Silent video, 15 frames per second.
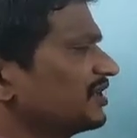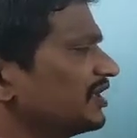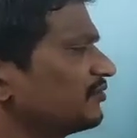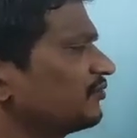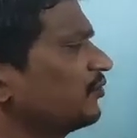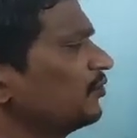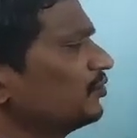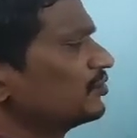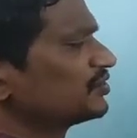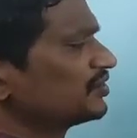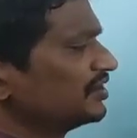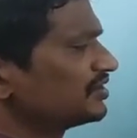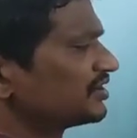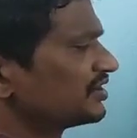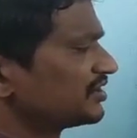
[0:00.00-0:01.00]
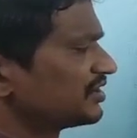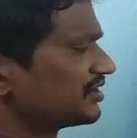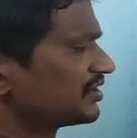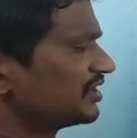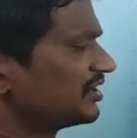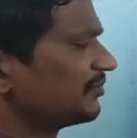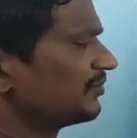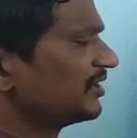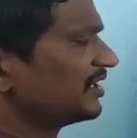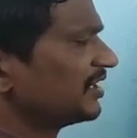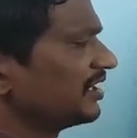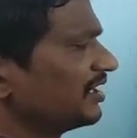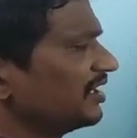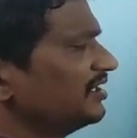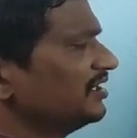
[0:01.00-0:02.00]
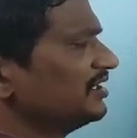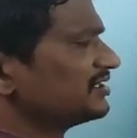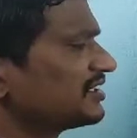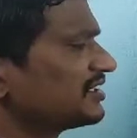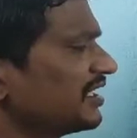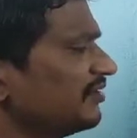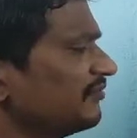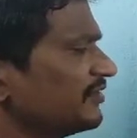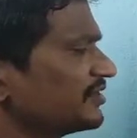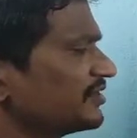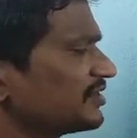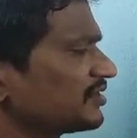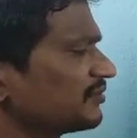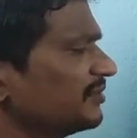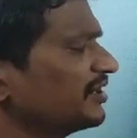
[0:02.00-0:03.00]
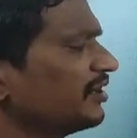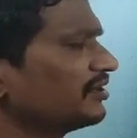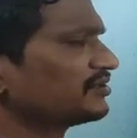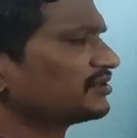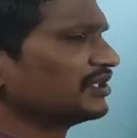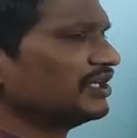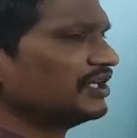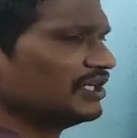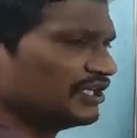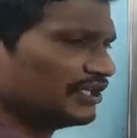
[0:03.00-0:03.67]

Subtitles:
That force is resisted by the xylem vessels, because